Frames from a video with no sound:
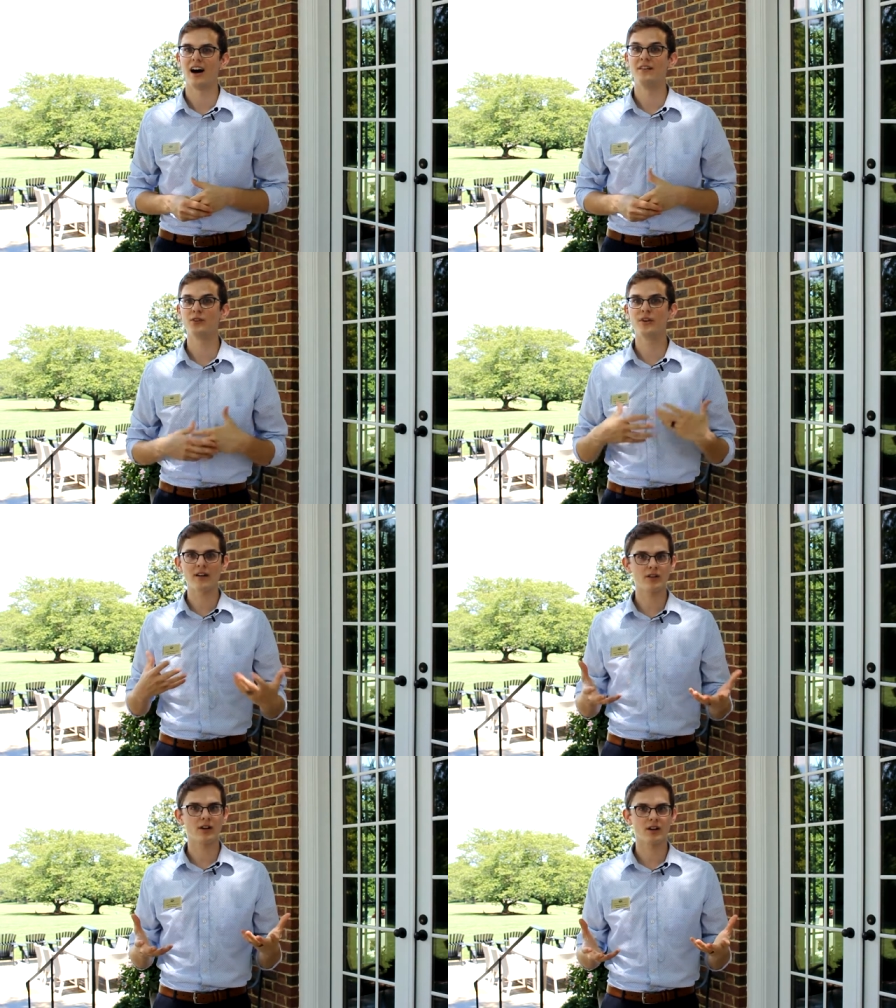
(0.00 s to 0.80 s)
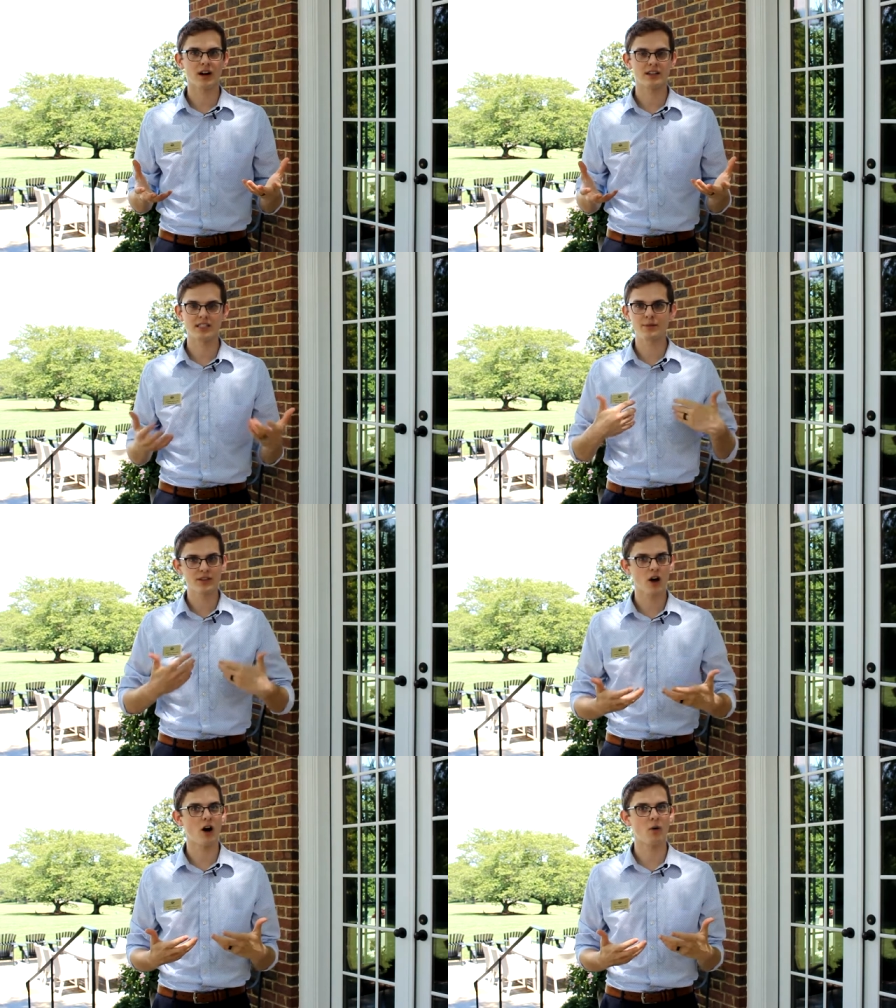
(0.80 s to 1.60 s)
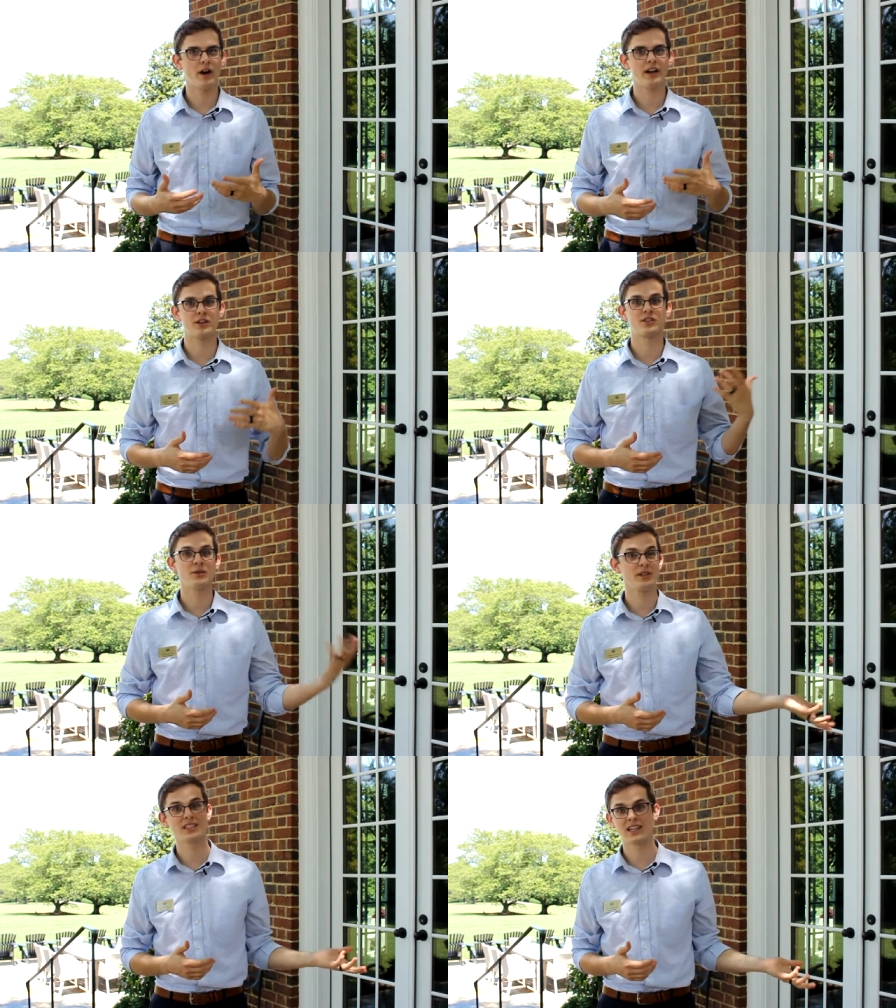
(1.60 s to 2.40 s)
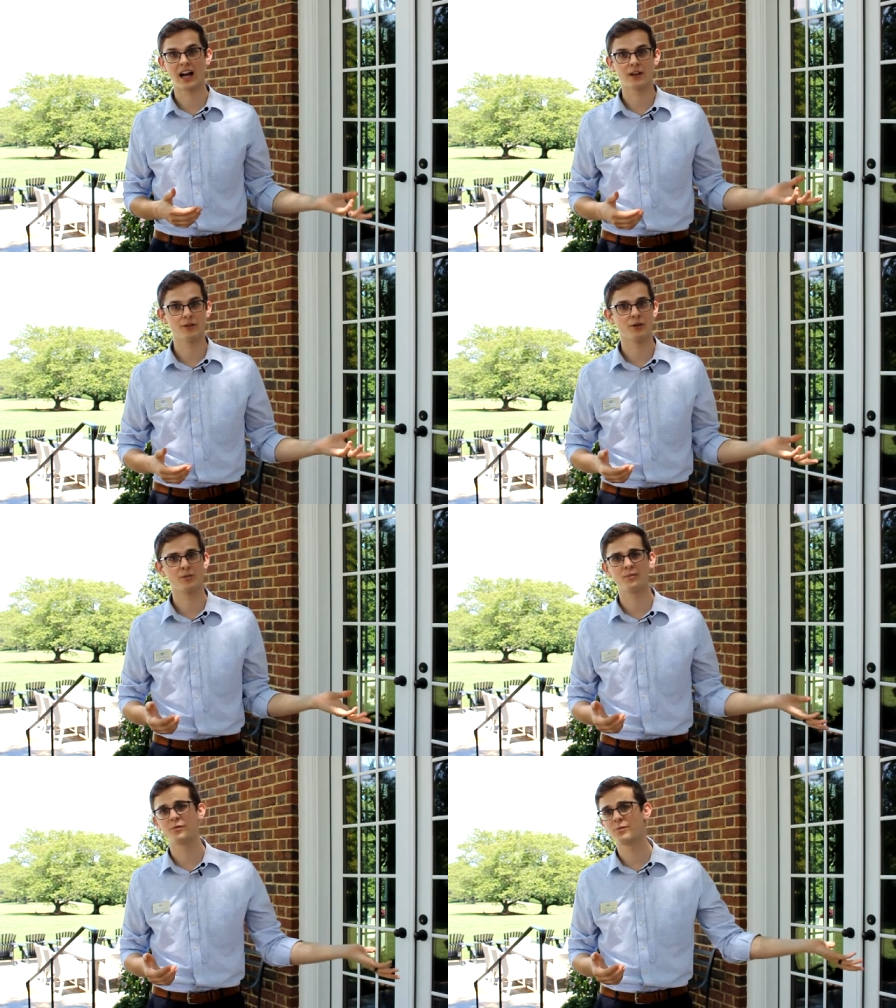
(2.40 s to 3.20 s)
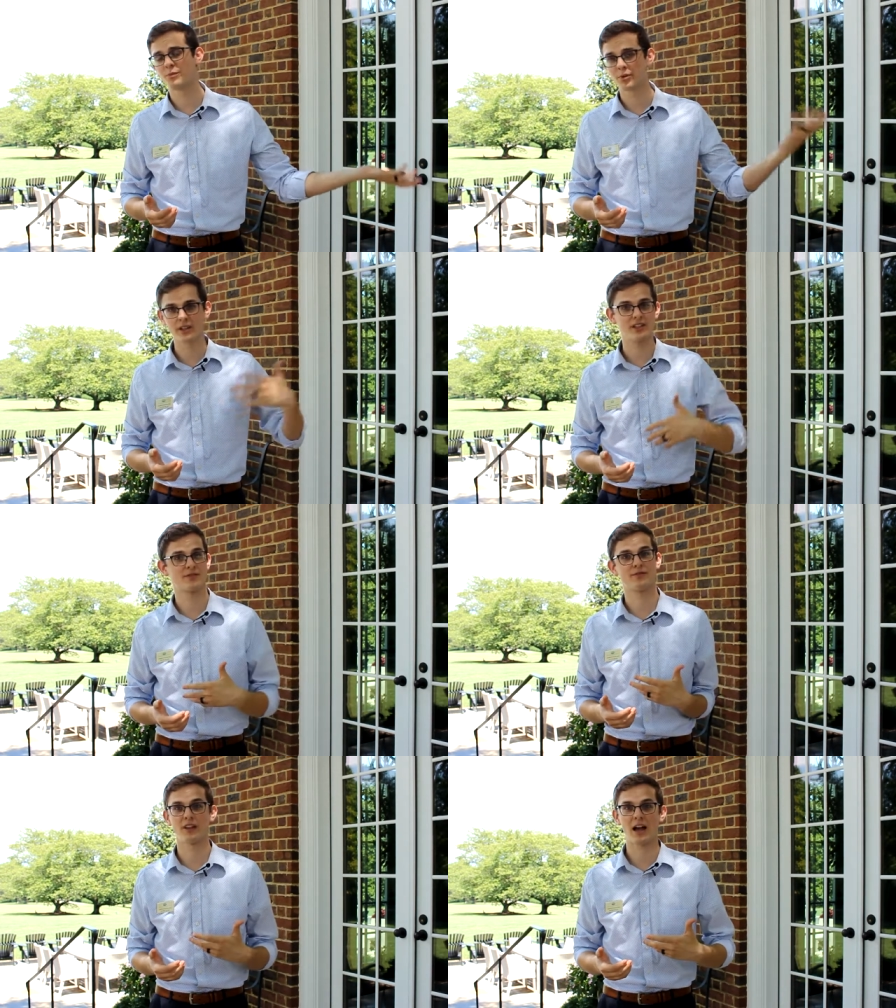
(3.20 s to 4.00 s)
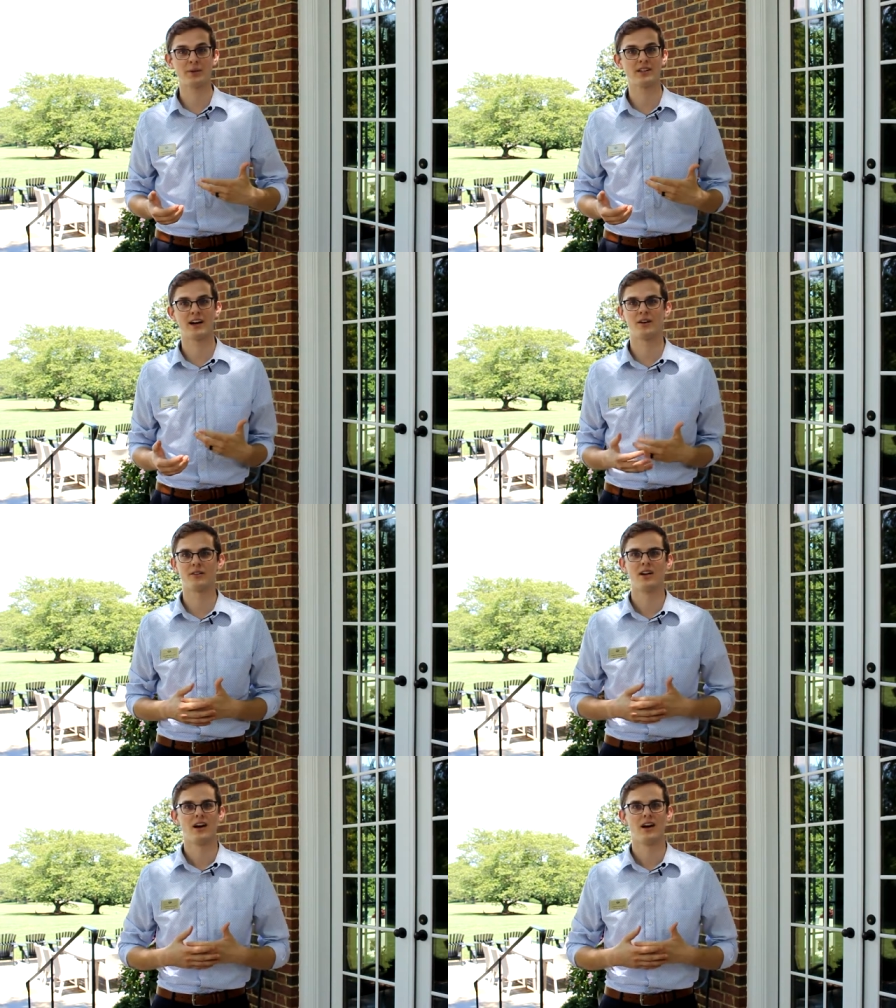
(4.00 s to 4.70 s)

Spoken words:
If you've ever seen me in the hallway or see me in the dining room, please flag me down.